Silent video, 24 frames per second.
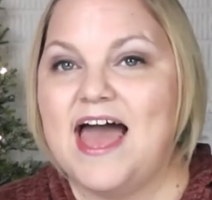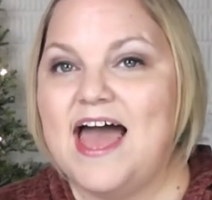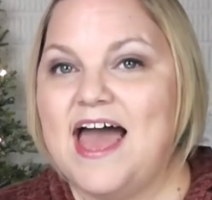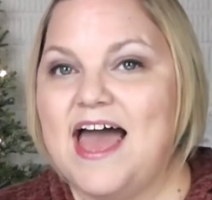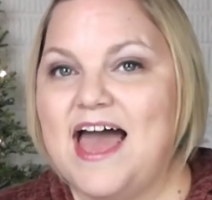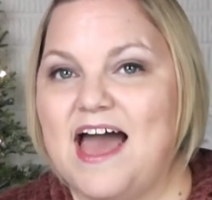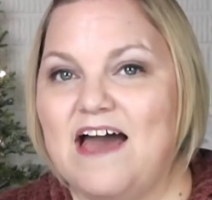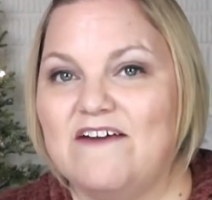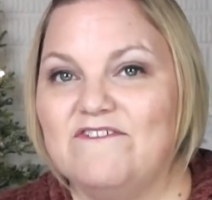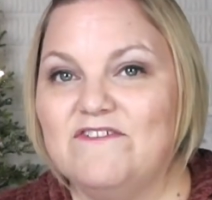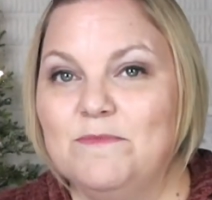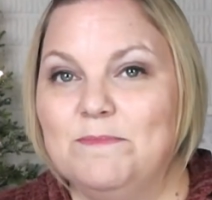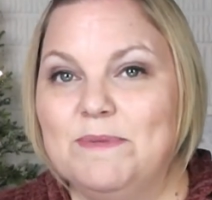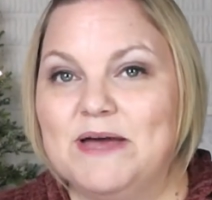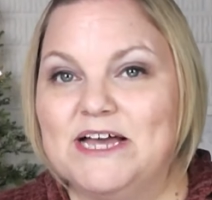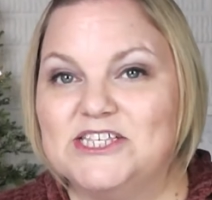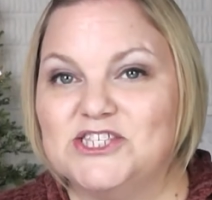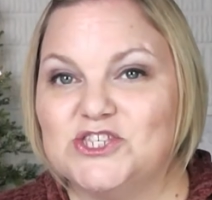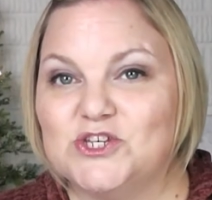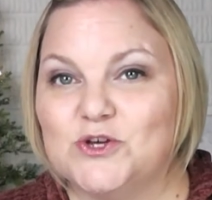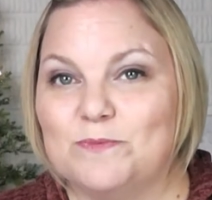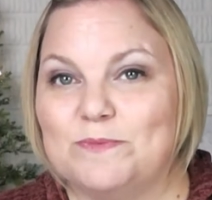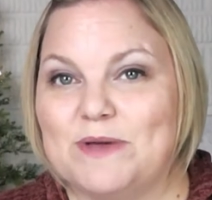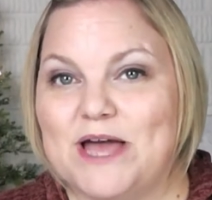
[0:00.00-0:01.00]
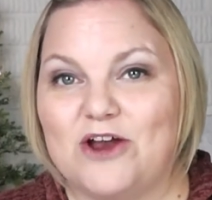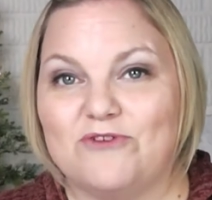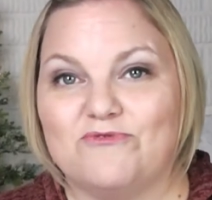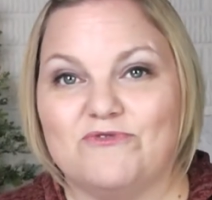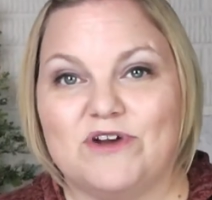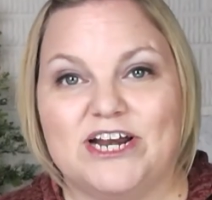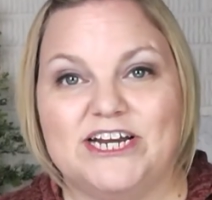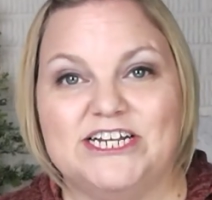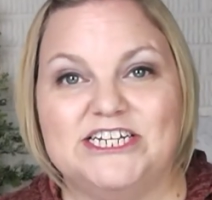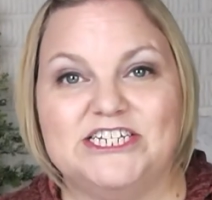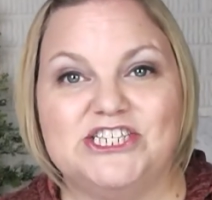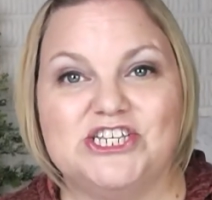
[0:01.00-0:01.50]
Have a pencil bag
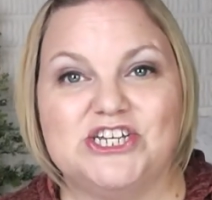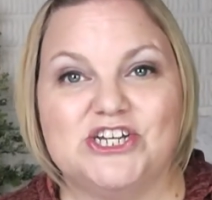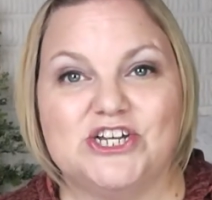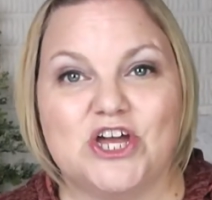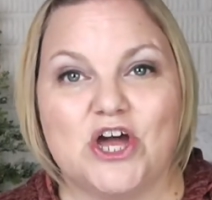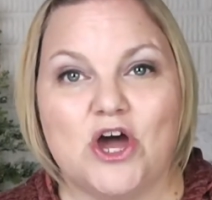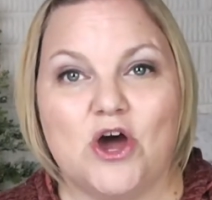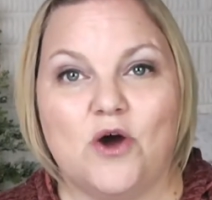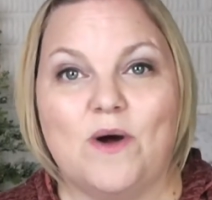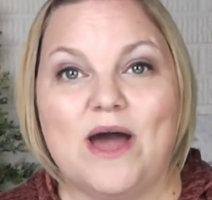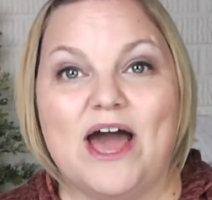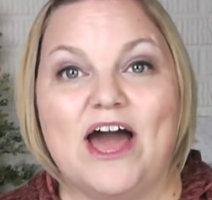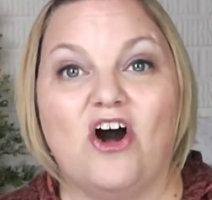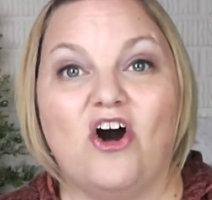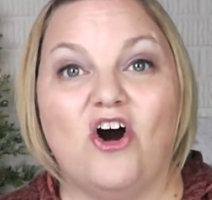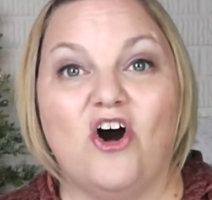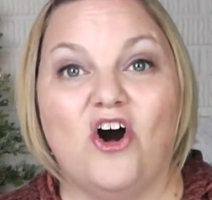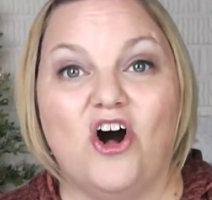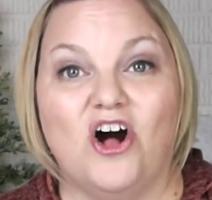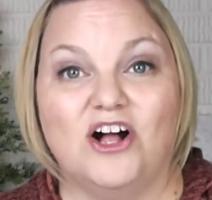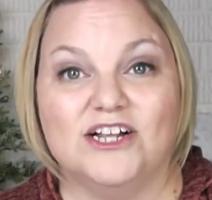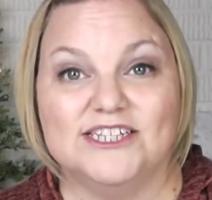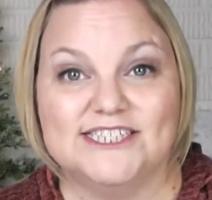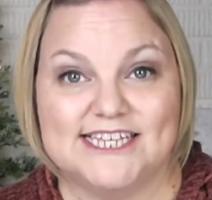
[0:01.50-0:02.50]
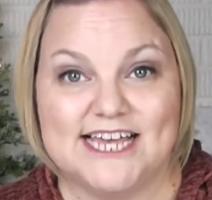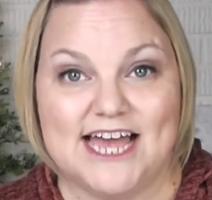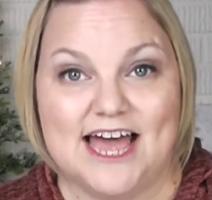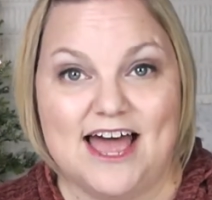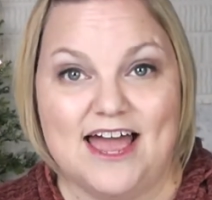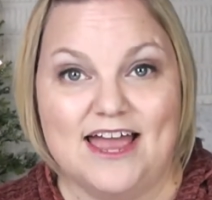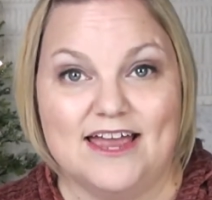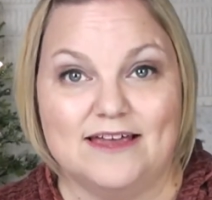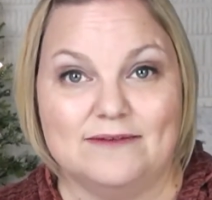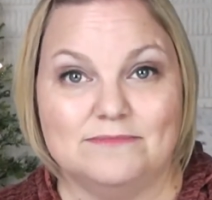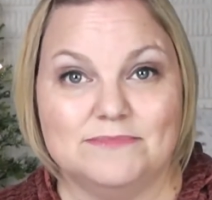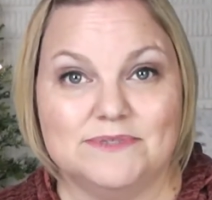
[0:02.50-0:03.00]
ready to go at all
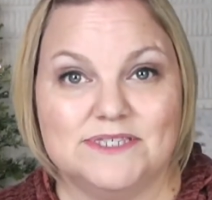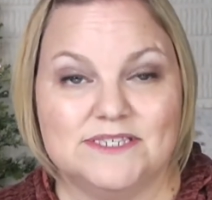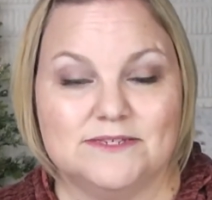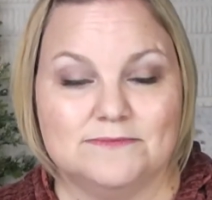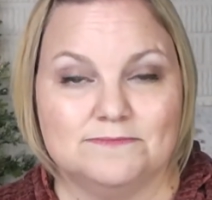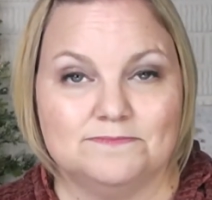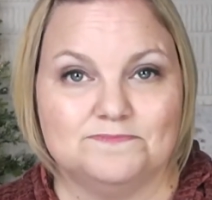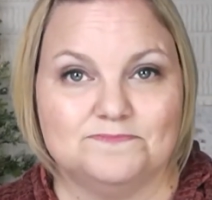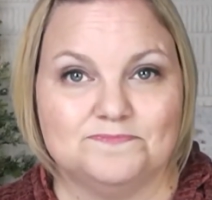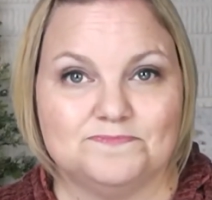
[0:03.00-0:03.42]
times.